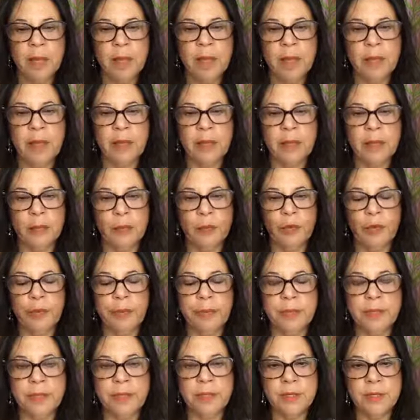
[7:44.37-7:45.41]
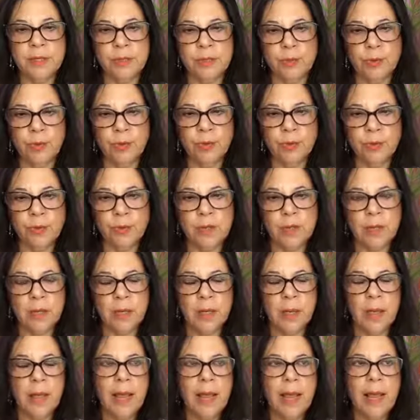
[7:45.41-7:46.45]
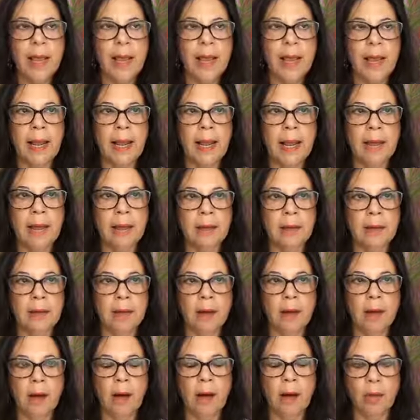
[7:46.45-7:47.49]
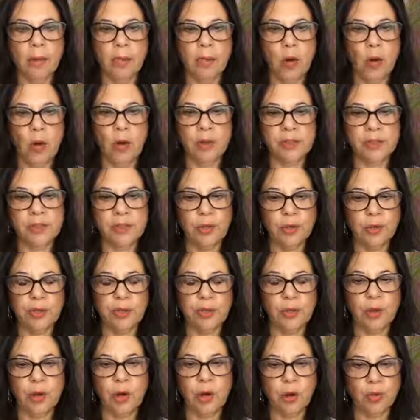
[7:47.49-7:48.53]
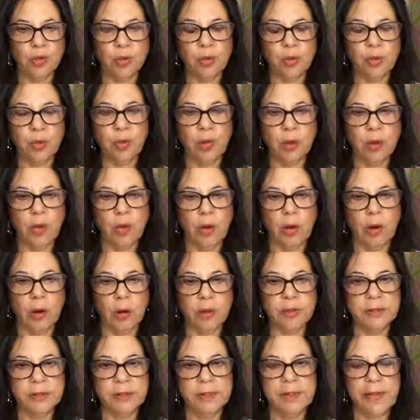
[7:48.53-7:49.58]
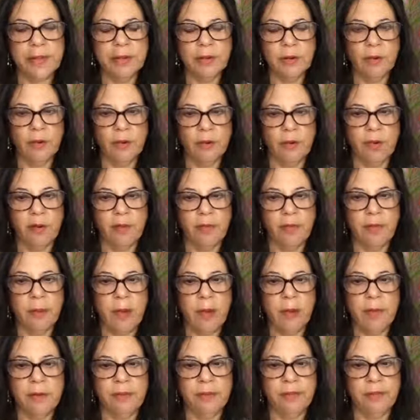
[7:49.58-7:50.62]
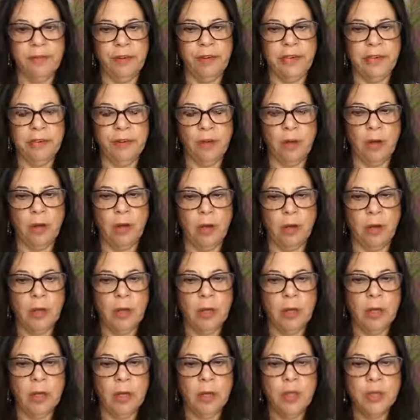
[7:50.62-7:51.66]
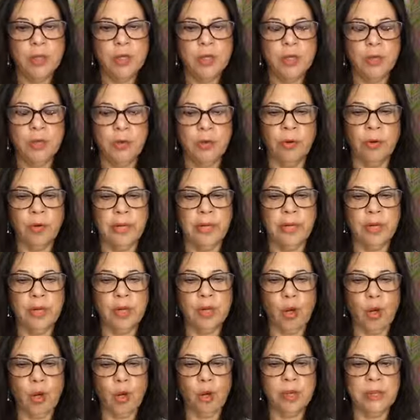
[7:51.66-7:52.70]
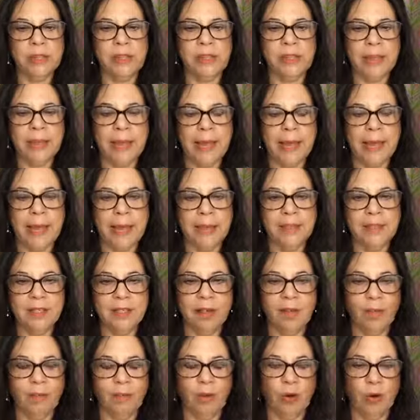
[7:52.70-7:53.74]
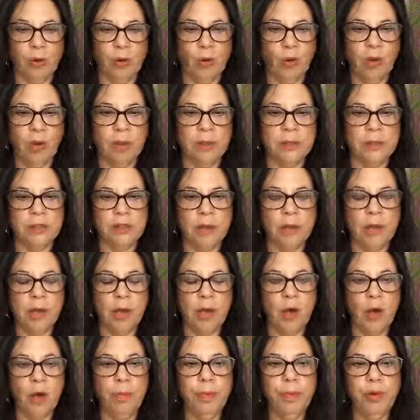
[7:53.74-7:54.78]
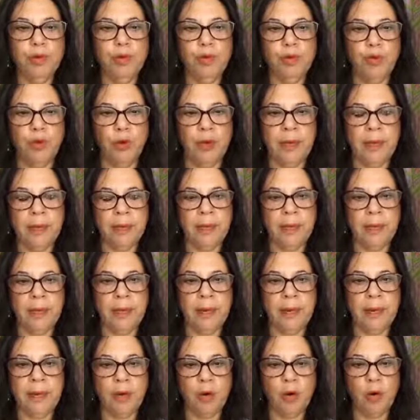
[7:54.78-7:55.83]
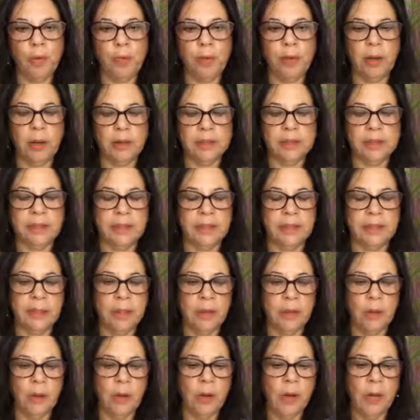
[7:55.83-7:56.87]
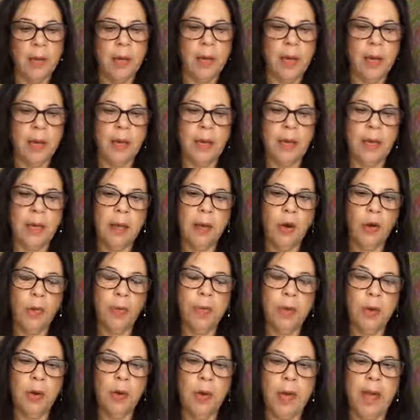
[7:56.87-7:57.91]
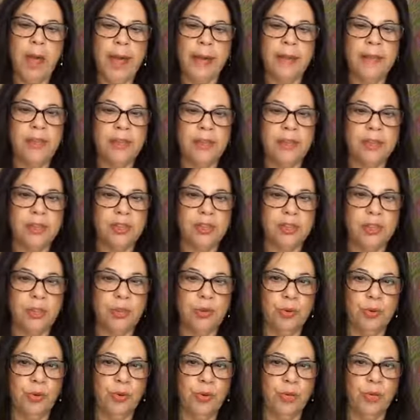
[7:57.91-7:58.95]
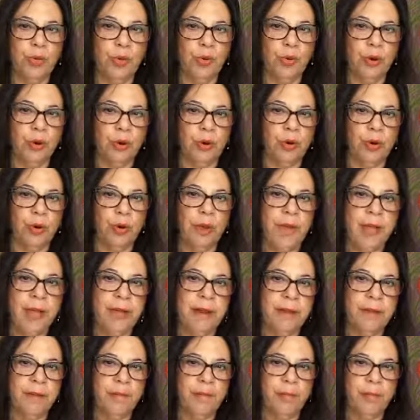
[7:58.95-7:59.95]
and it will be Zoomed. And also the Cultural Arts Center of Ponte Vedra. So they're each holding a different one. So I hope you'll join me and I hope I'll see you. And I hope you'll add this to your creative